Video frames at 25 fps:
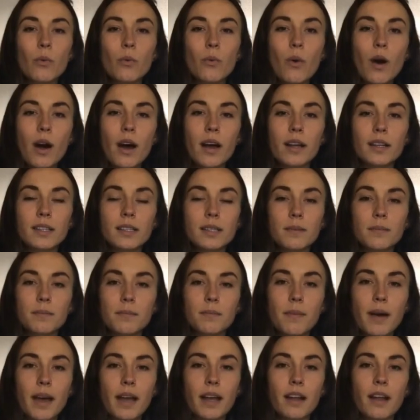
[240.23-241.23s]
what
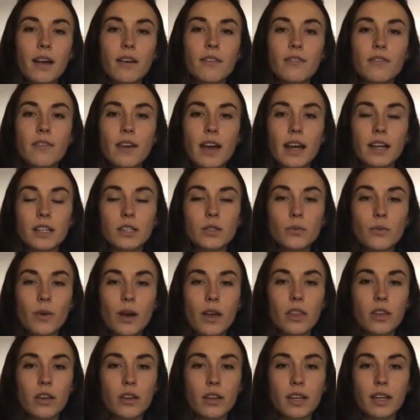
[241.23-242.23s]
might affect
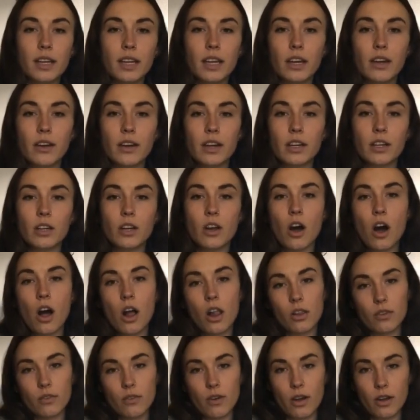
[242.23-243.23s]
weather here in
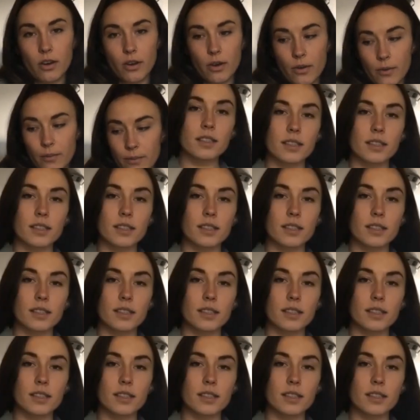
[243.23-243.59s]
Colorado.